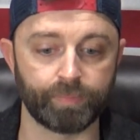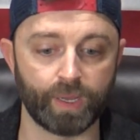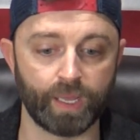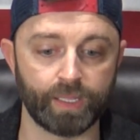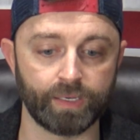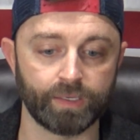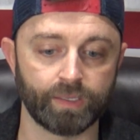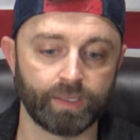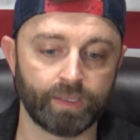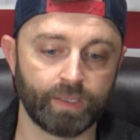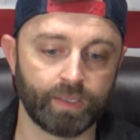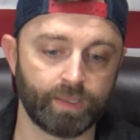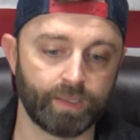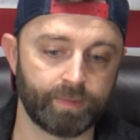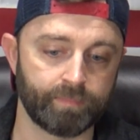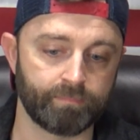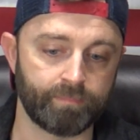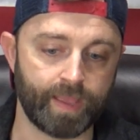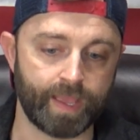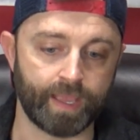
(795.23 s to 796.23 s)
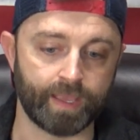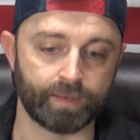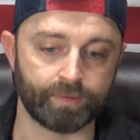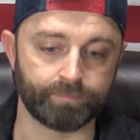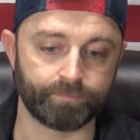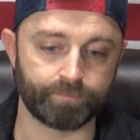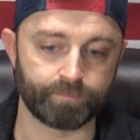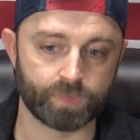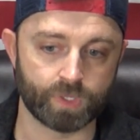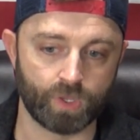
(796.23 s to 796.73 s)
But man,
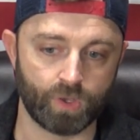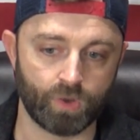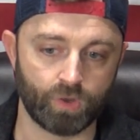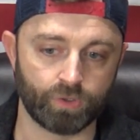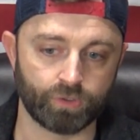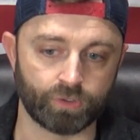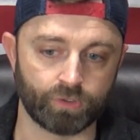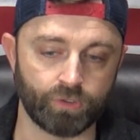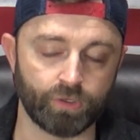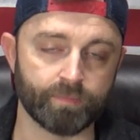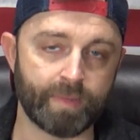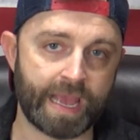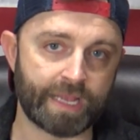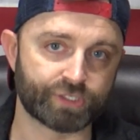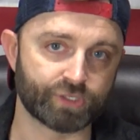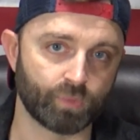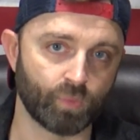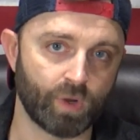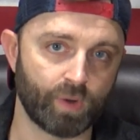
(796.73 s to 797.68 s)
can you imagine